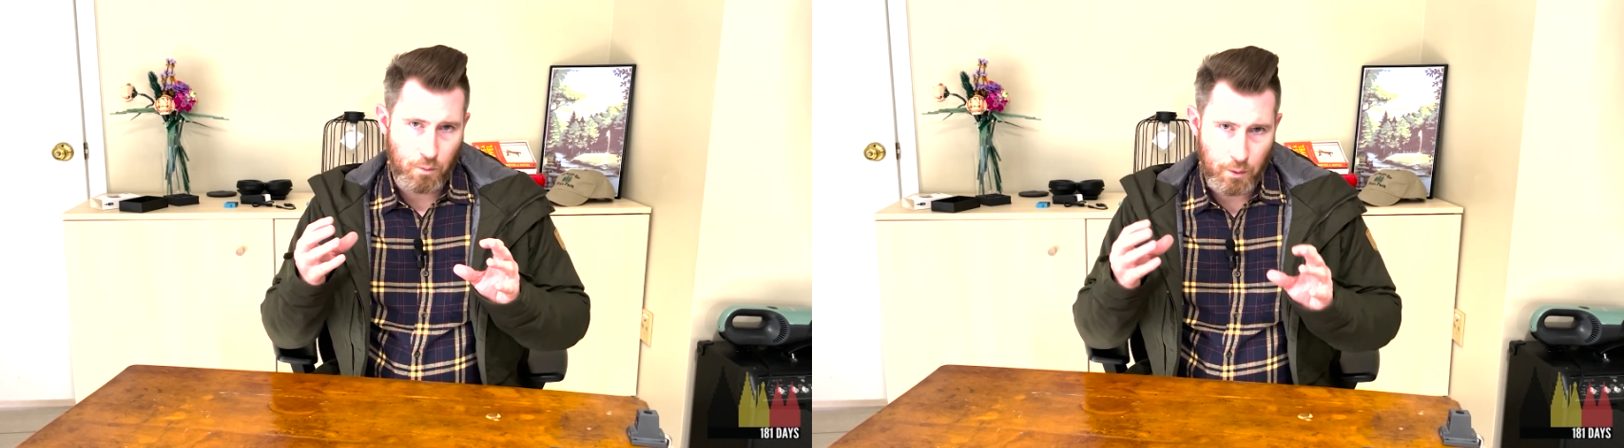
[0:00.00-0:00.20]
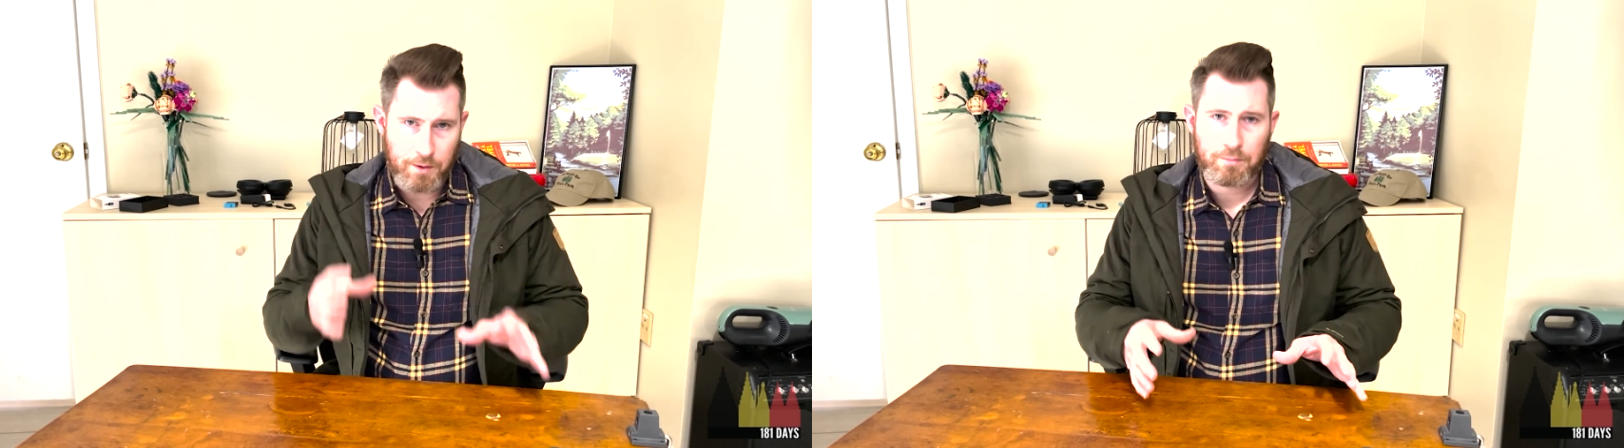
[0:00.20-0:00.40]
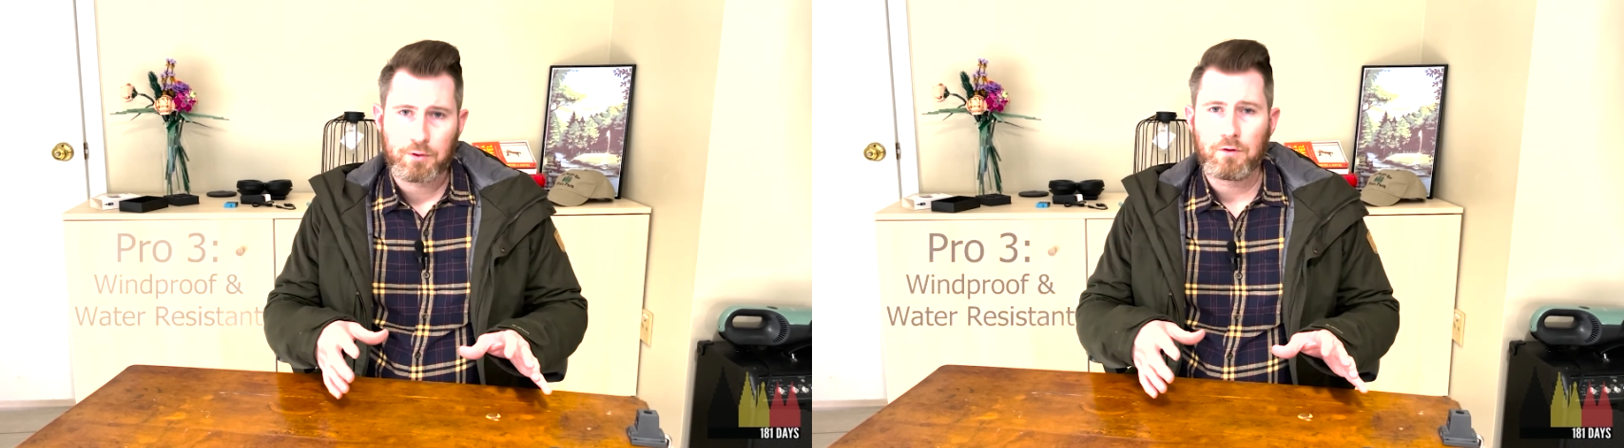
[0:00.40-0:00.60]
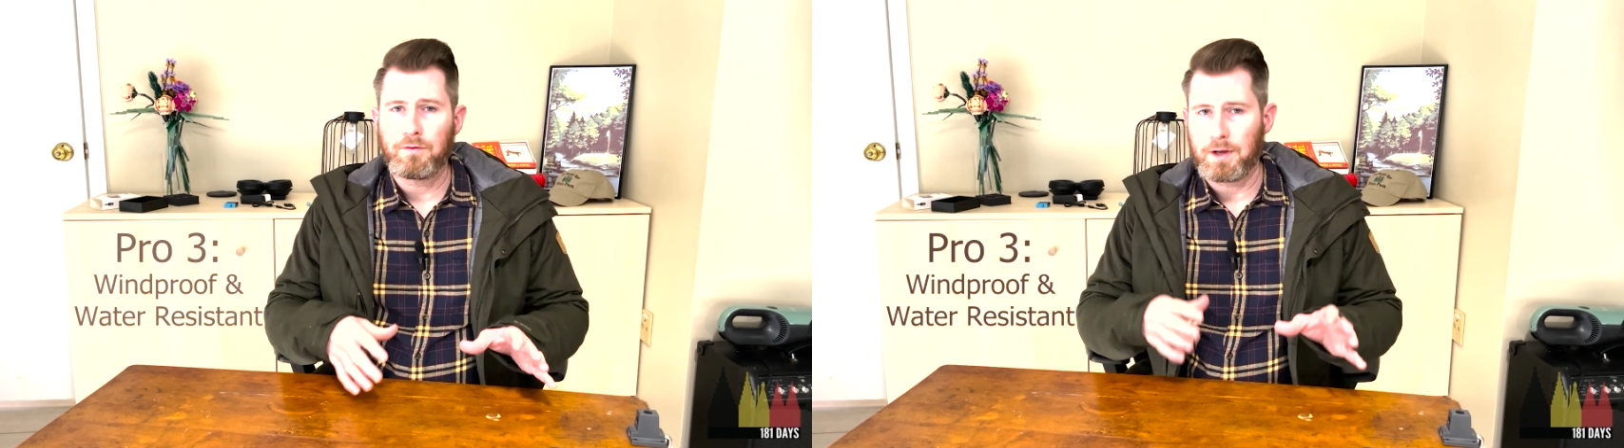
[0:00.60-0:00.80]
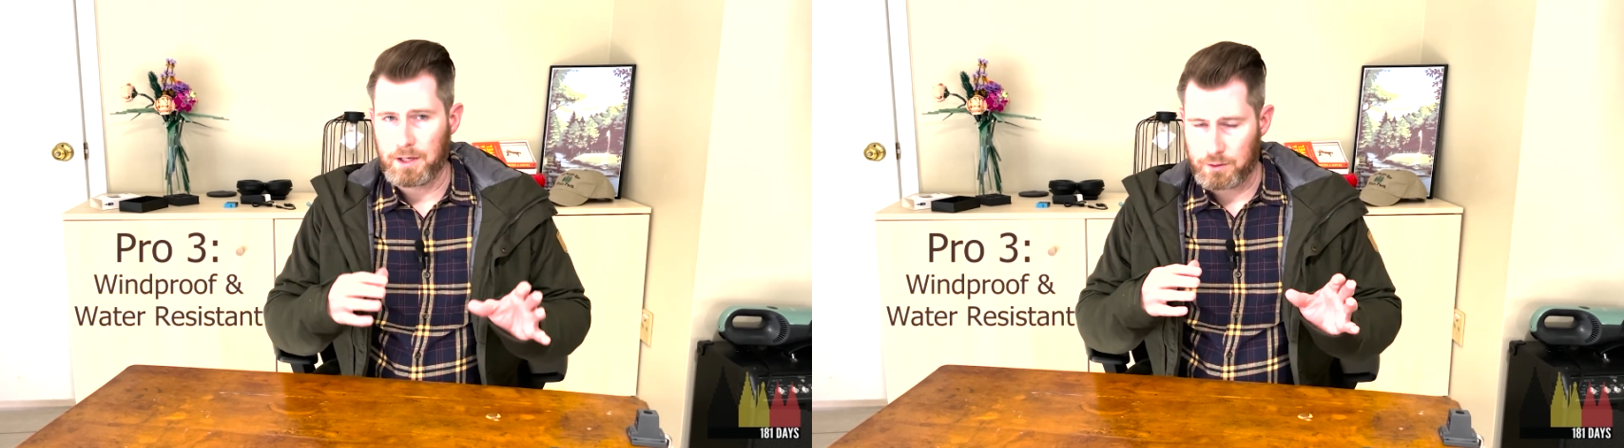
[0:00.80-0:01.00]
windproof
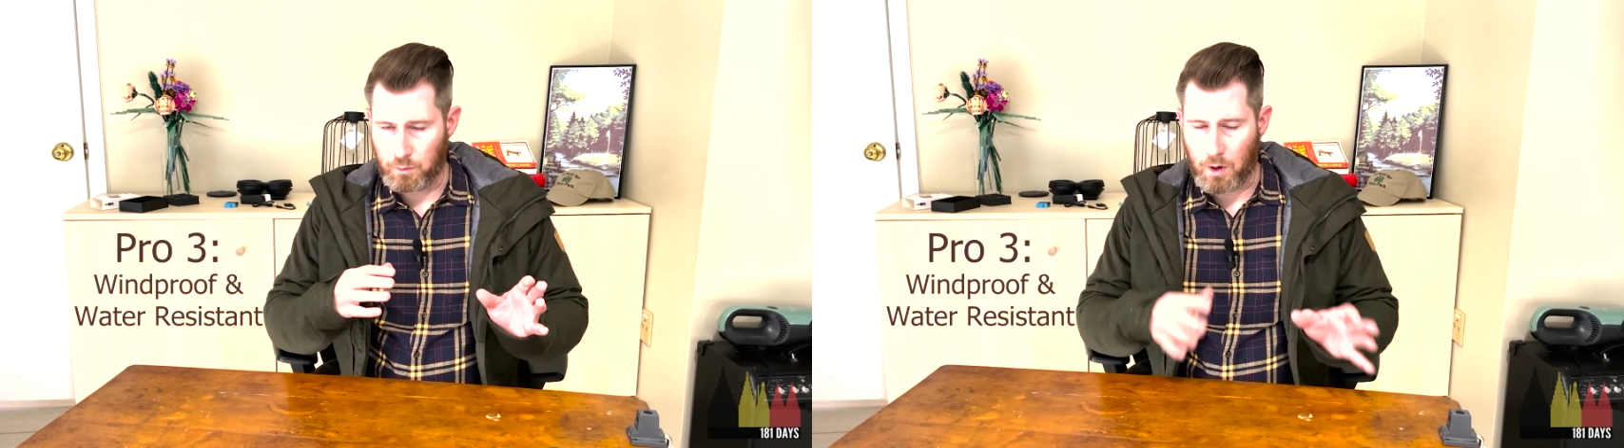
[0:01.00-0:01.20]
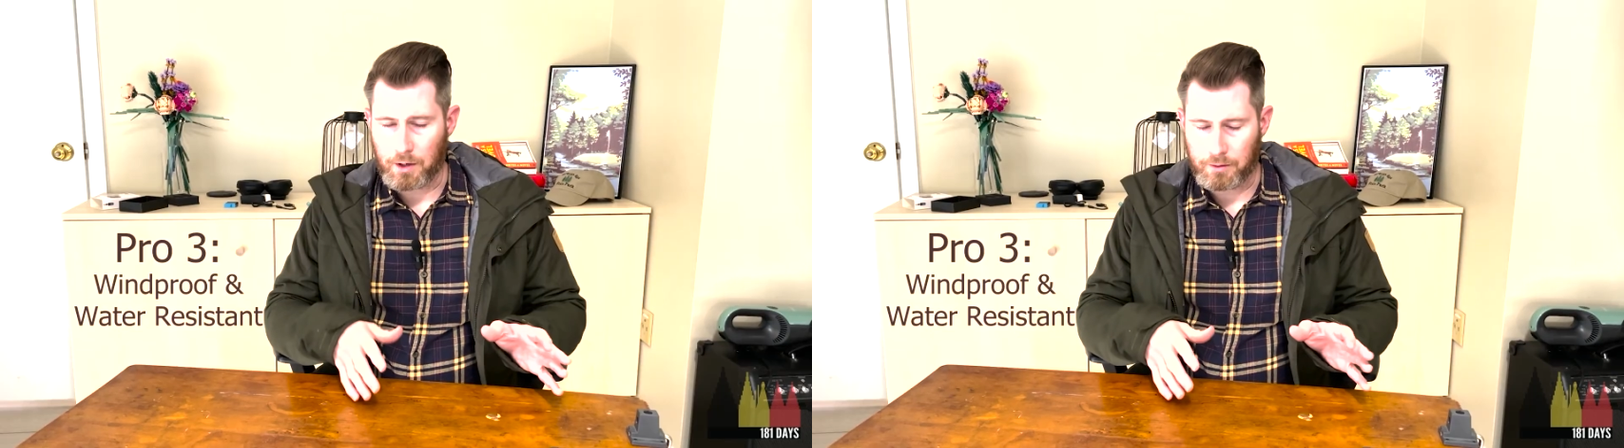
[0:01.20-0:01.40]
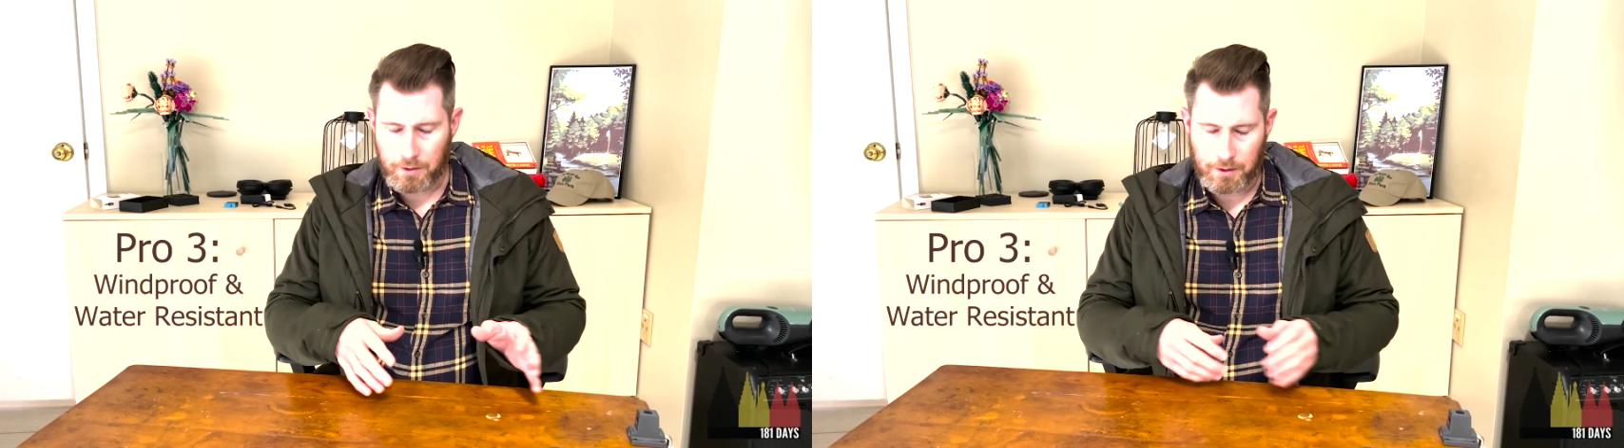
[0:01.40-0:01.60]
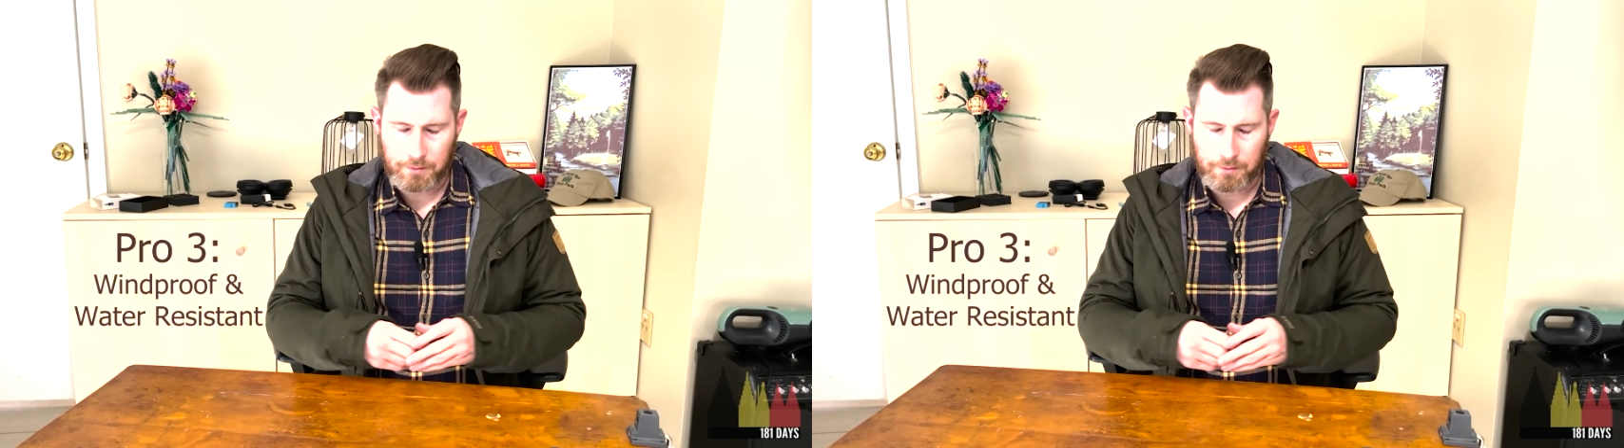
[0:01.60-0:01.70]
and it's water.